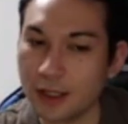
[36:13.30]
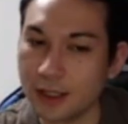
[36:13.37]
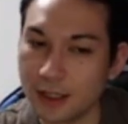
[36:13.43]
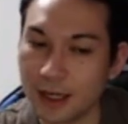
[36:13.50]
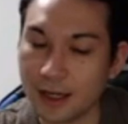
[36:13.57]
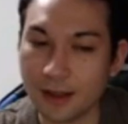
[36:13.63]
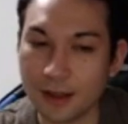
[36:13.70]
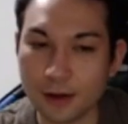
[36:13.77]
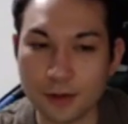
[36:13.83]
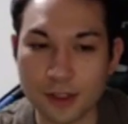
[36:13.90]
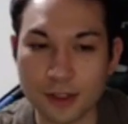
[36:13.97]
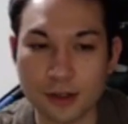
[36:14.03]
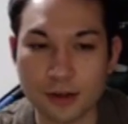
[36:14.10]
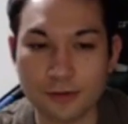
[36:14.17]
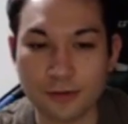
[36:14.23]
This I think
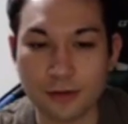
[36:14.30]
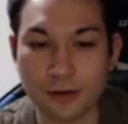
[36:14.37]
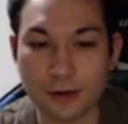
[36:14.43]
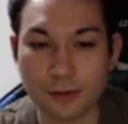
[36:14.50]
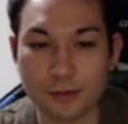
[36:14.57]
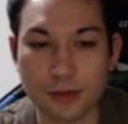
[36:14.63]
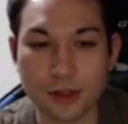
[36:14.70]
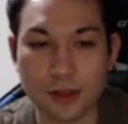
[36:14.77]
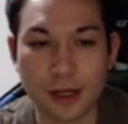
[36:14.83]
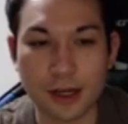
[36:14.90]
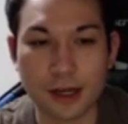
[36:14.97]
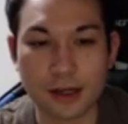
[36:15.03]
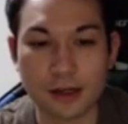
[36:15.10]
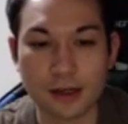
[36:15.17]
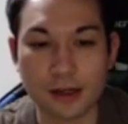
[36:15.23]
was good for
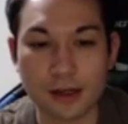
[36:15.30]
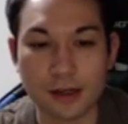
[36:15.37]
black.